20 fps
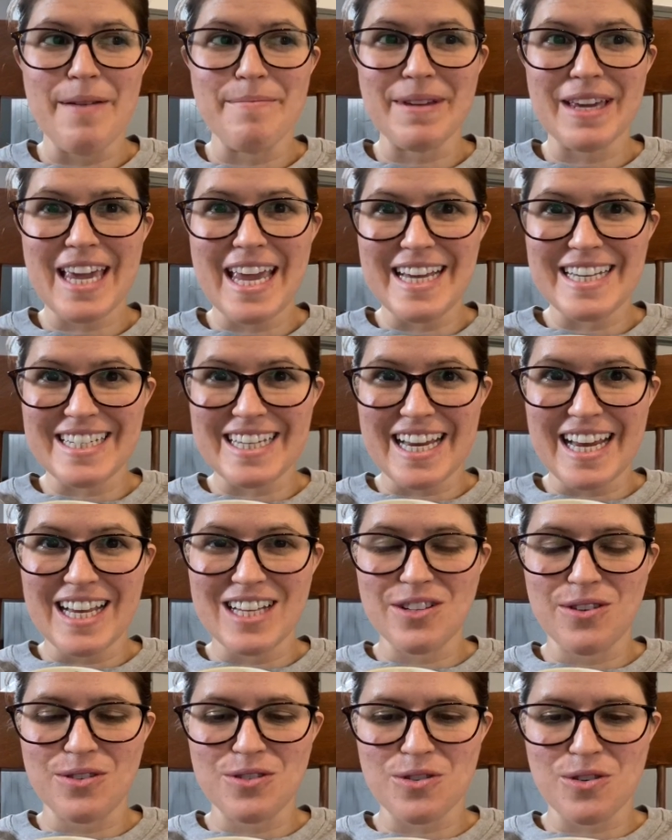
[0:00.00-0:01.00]
Katie,
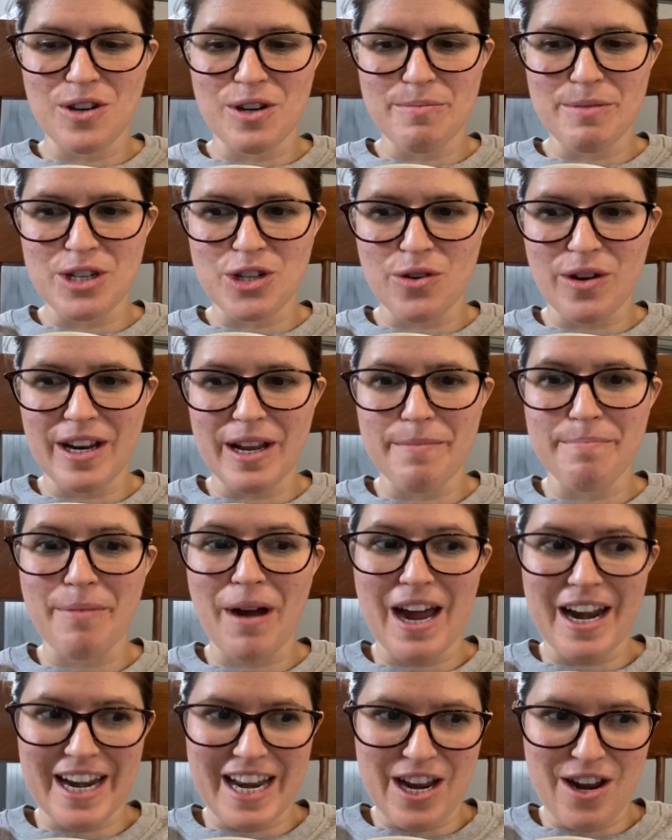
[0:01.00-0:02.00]
is also going to be joining
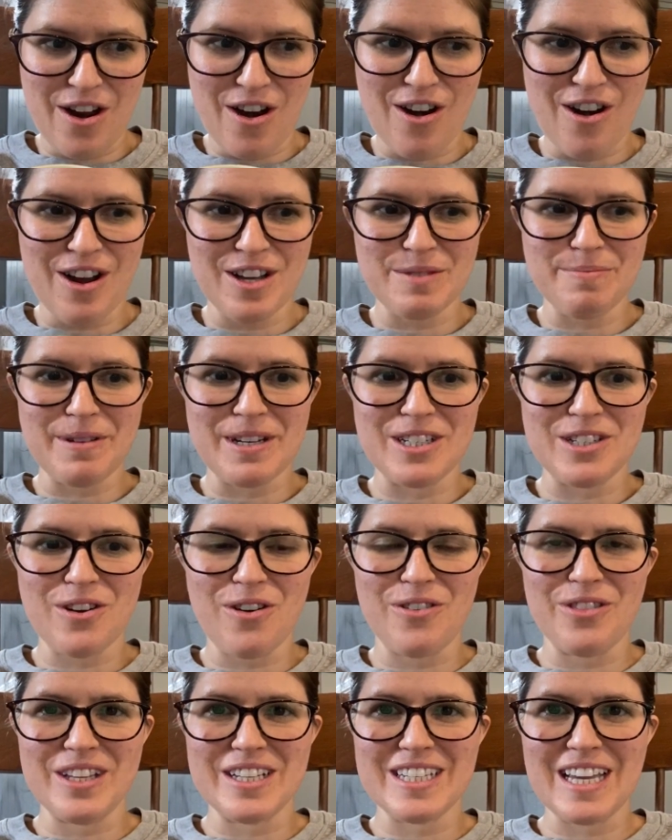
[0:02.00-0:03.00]
Barry, her husband,
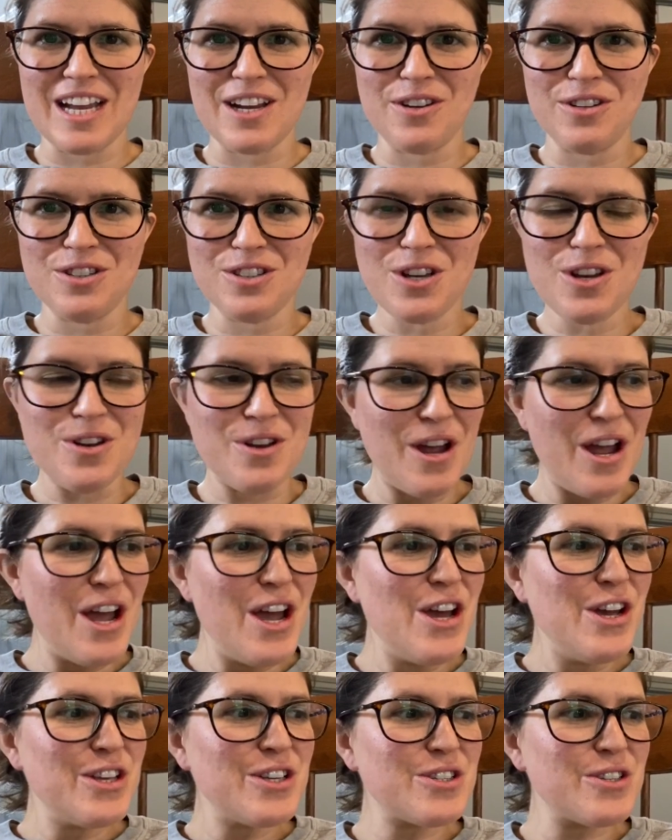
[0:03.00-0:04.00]
on the cycle too.
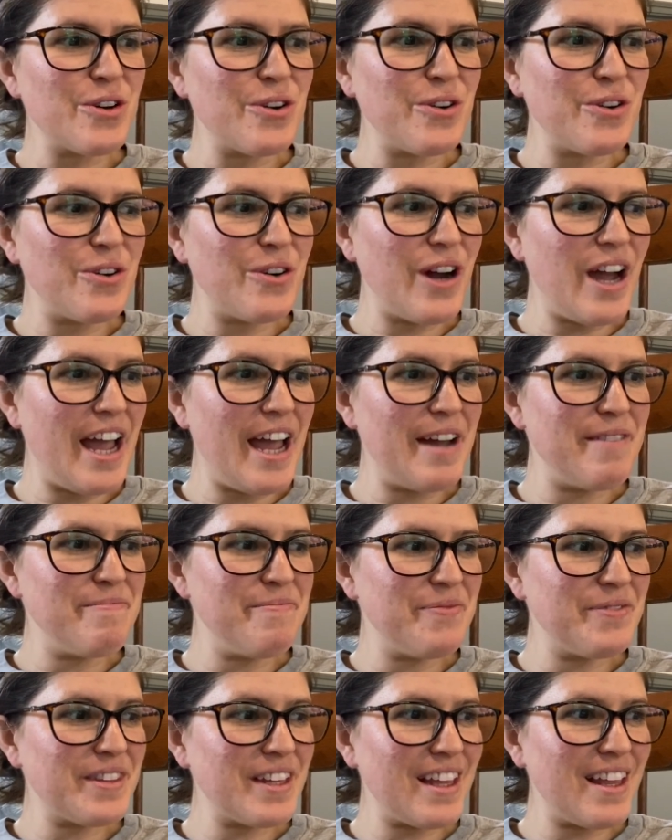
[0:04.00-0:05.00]
So
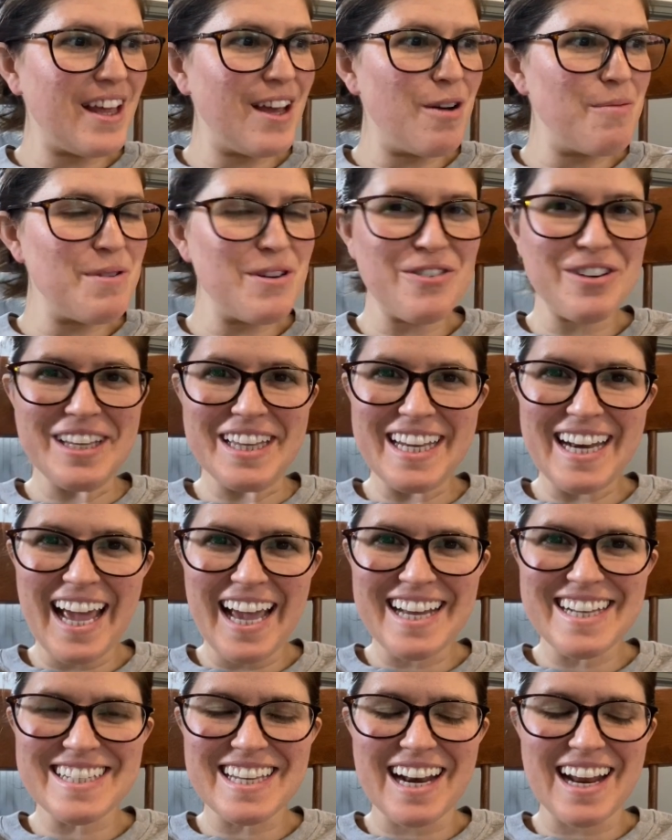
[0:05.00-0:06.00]
it'll be really
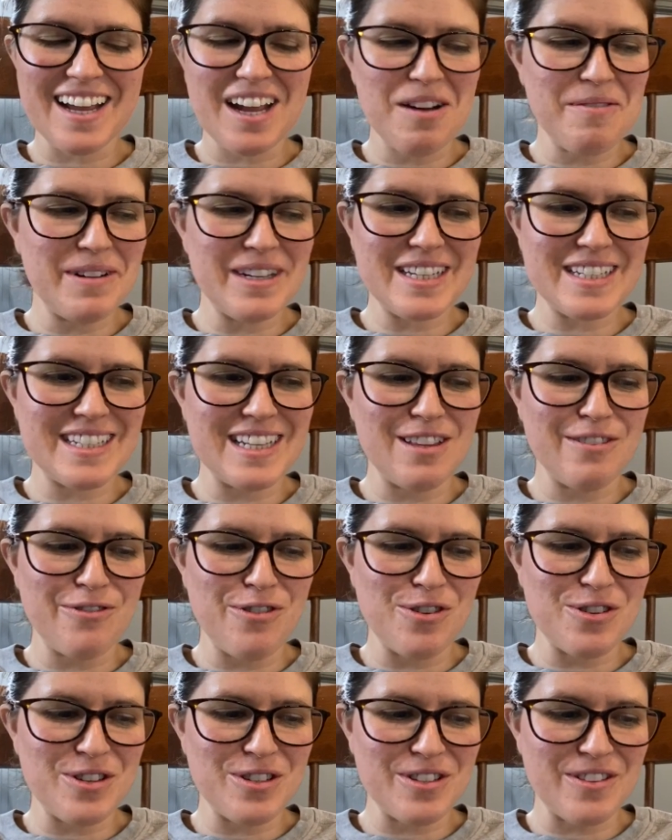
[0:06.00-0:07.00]
nice, and I can't wait to see the
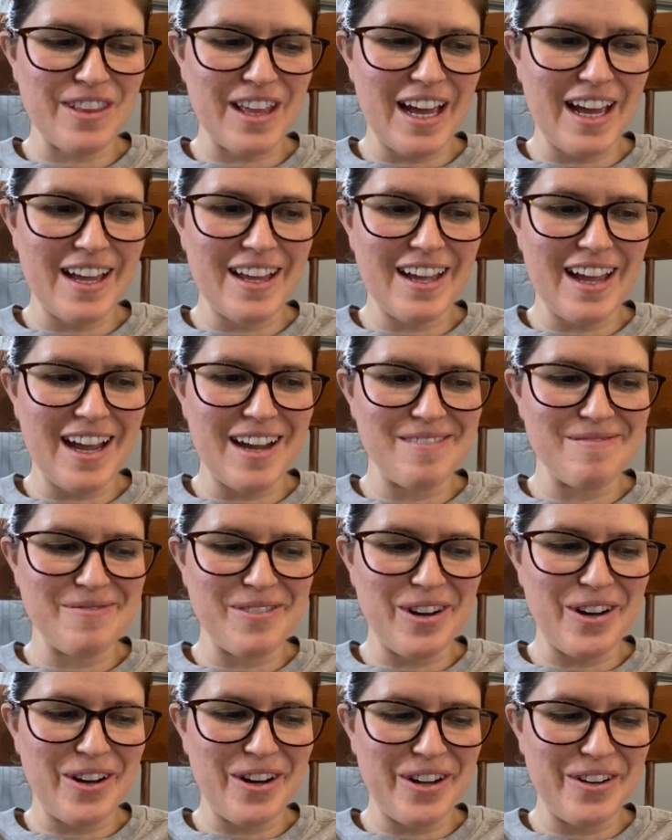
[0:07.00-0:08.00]
photos of that
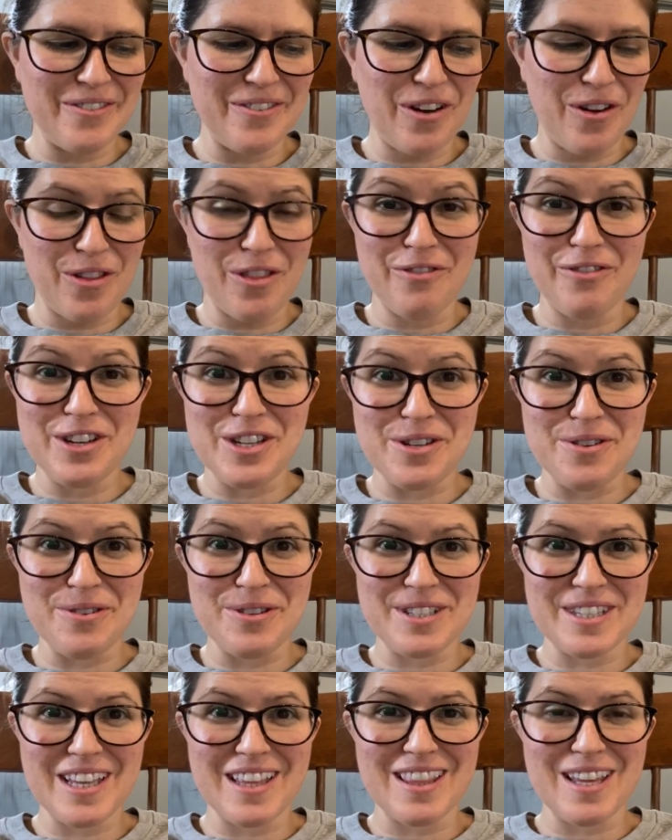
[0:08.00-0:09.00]
or the
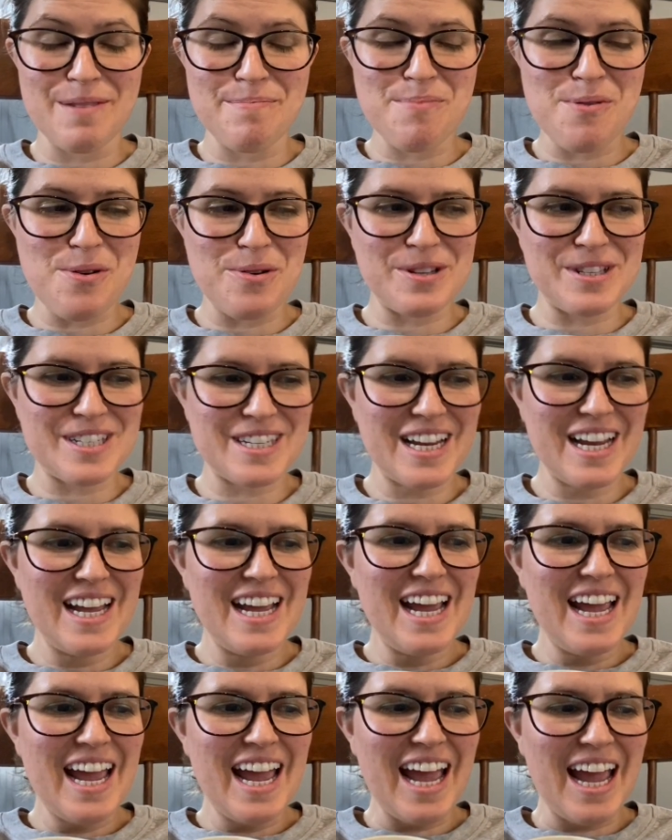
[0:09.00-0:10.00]
videos that they post
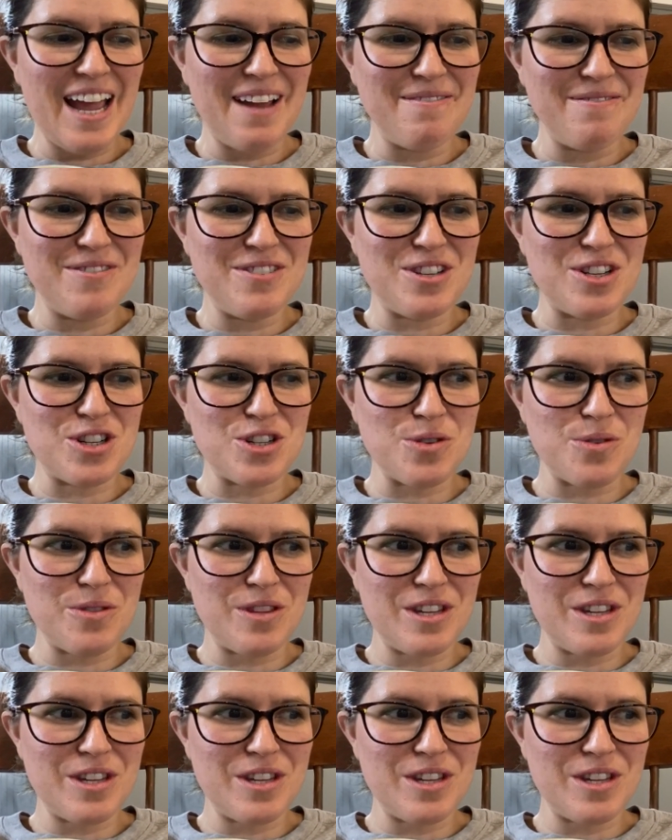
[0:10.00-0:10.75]
to show